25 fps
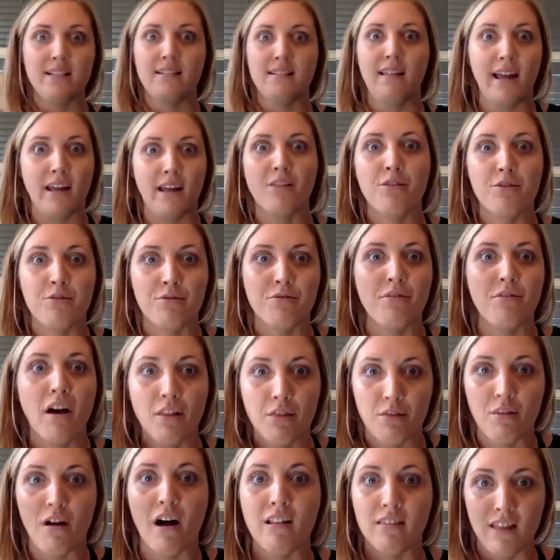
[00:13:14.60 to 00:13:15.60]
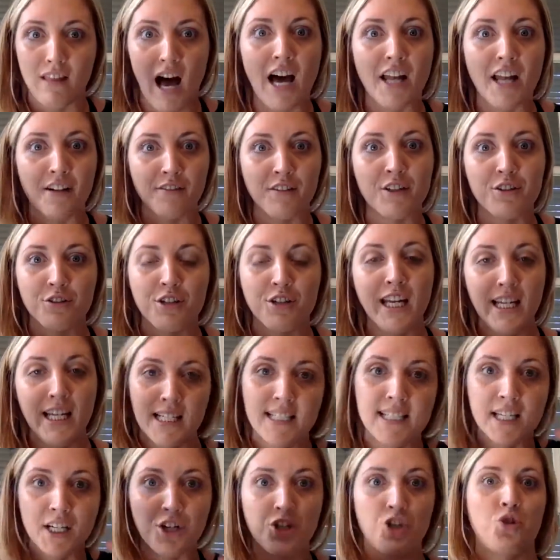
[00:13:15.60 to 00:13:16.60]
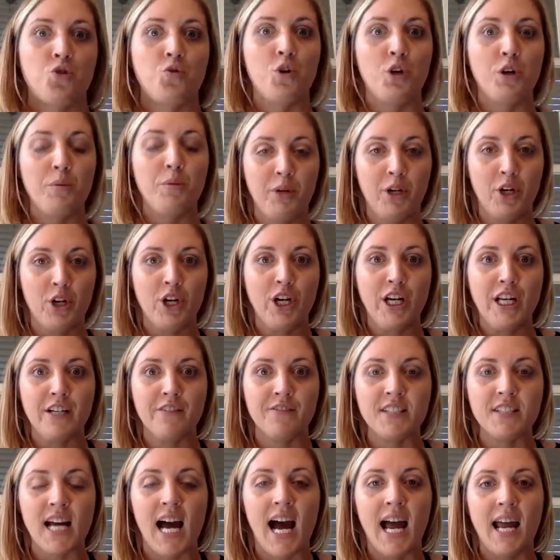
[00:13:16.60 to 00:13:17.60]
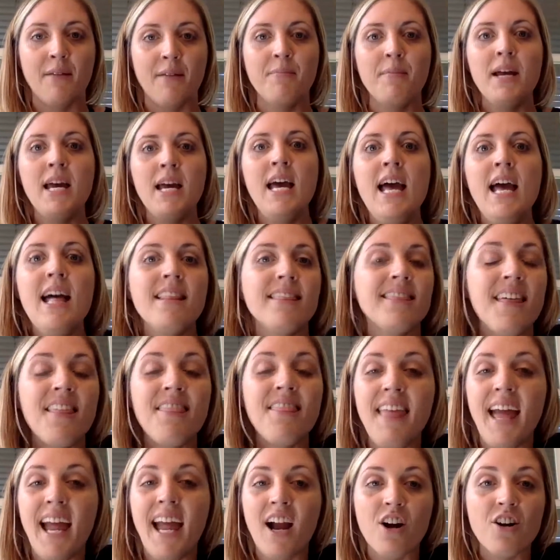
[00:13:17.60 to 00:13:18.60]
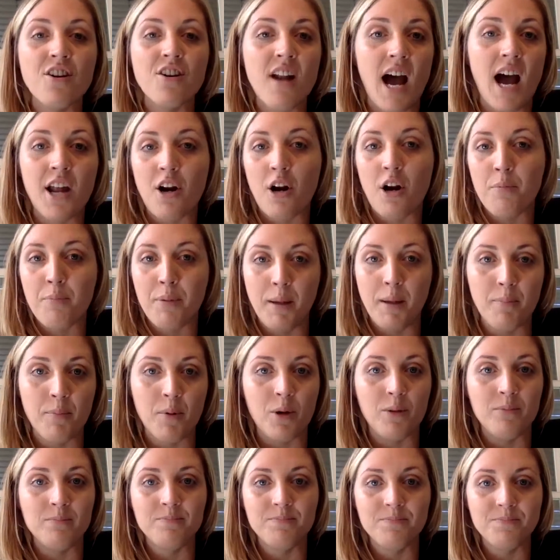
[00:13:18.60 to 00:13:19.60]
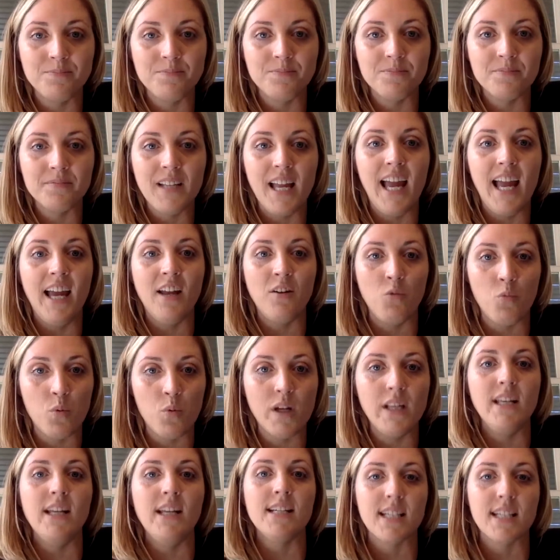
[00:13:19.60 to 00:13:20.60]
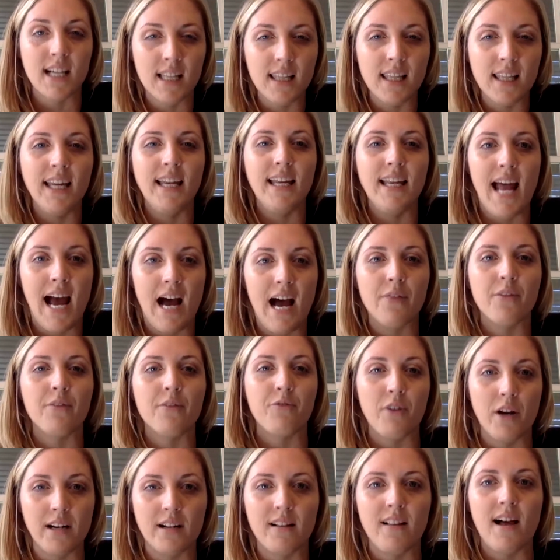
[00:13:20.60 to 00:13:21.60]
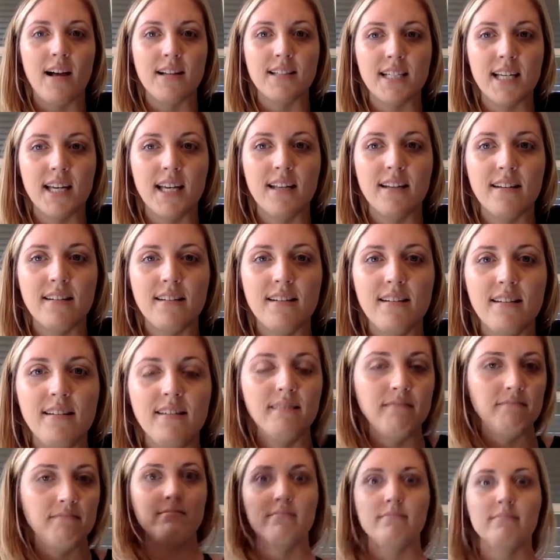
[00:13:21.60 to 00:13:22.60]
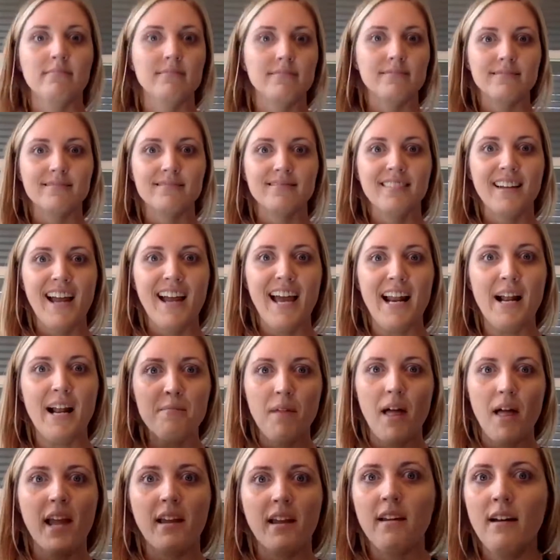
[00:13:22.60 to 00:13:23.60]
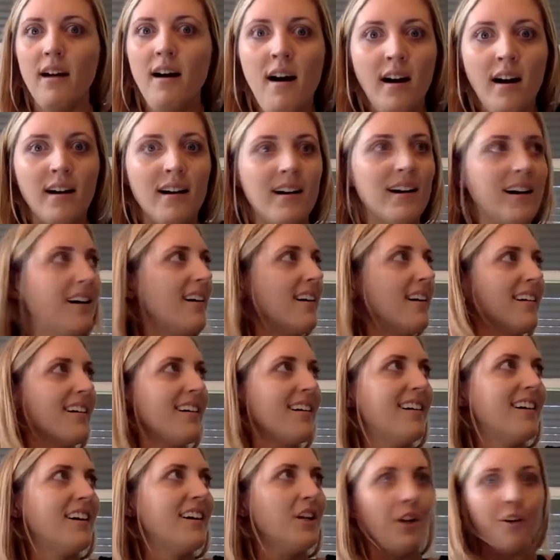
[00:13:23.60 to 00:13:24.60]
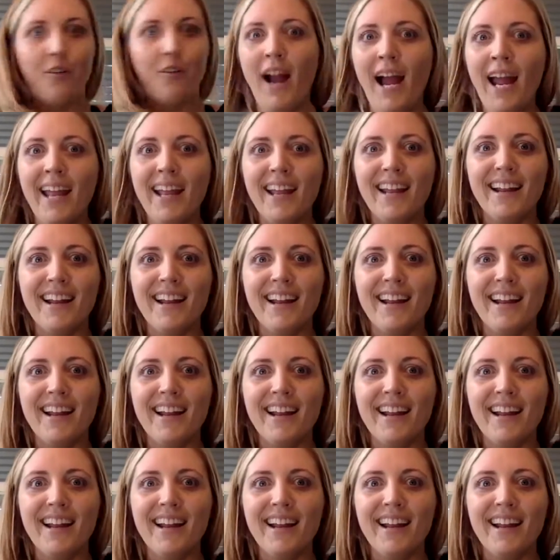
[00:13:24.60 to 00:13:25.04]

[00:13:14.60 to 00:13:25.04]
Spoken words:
like a lot of little kids in a short period of time, then they are not our people. And we need to clean out the friend closet. And I'm like, oh, you're right.